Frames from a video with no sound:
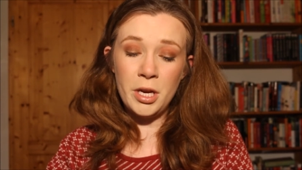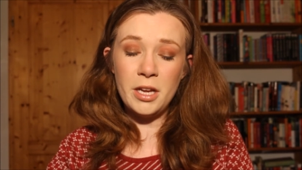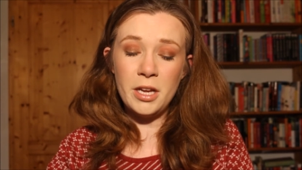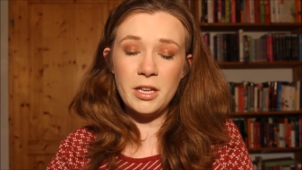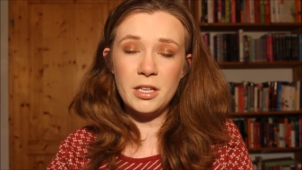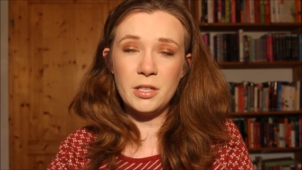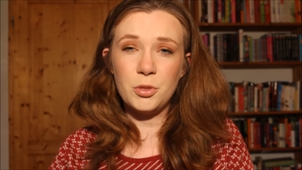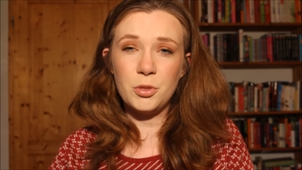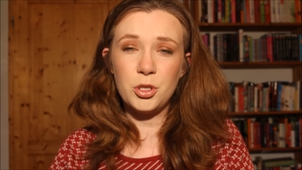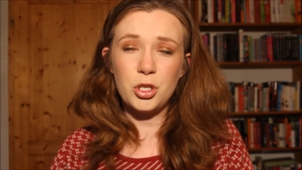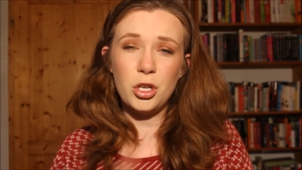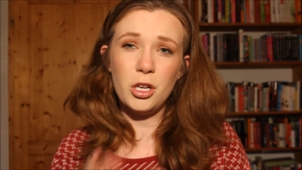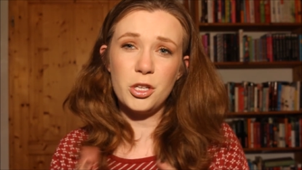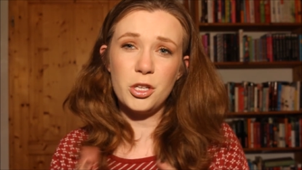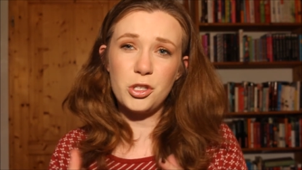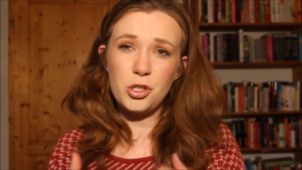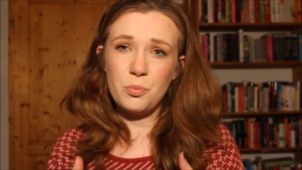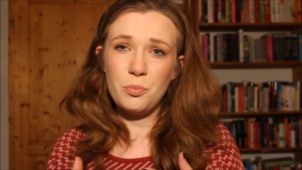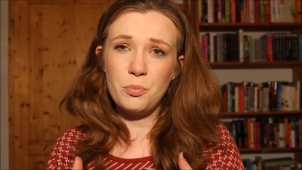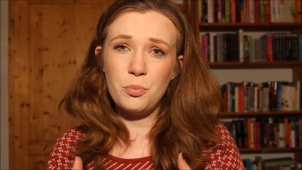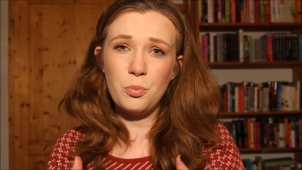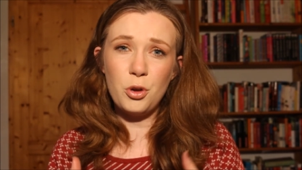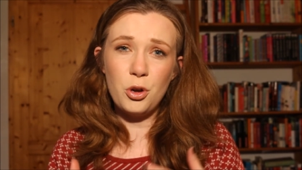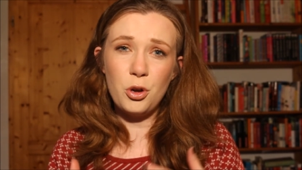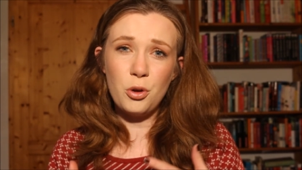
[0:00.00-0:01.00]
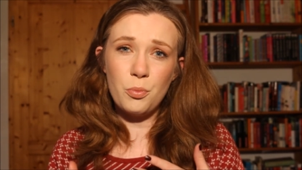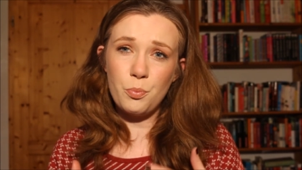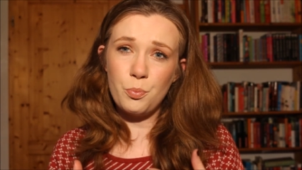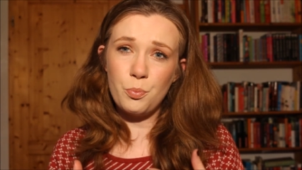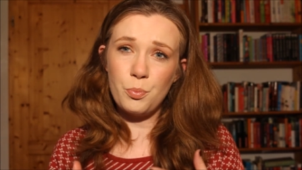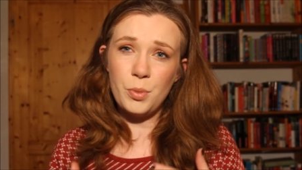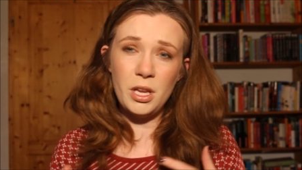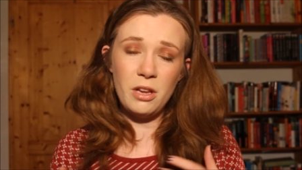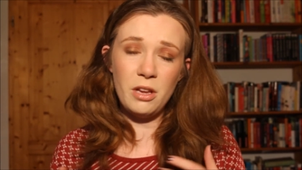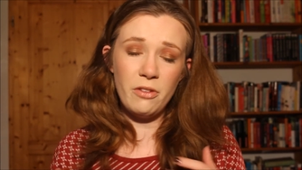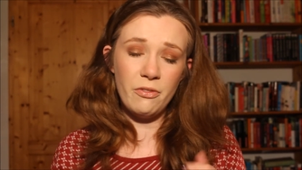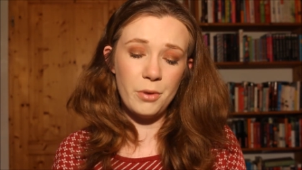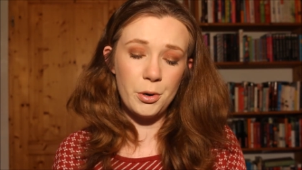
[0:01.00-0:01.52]
It should also
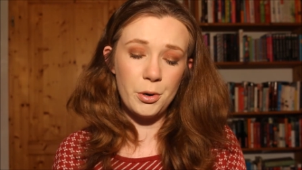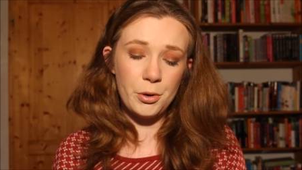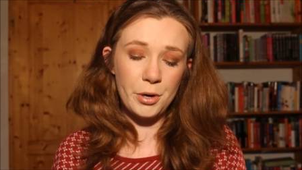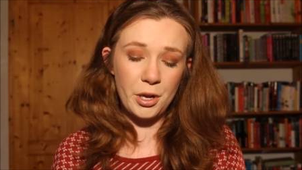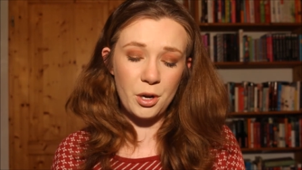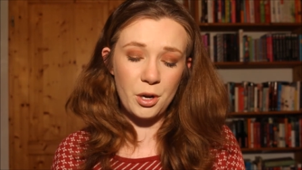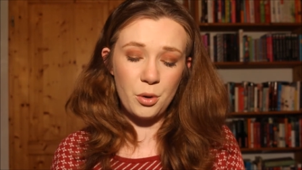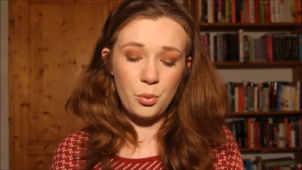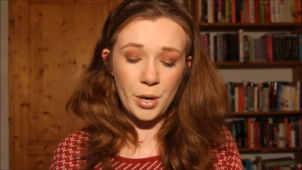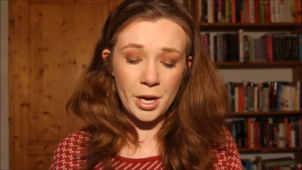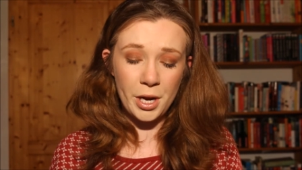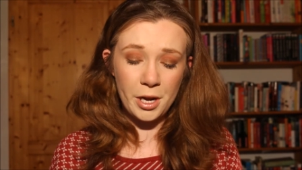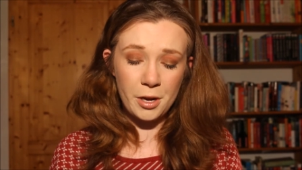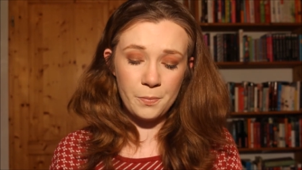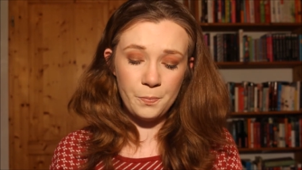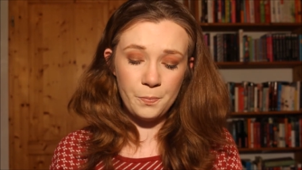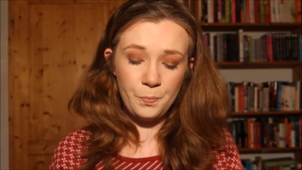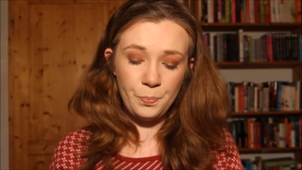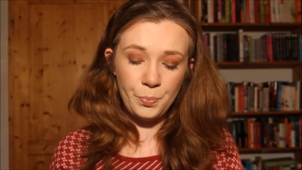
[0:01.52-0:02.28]
be very quick.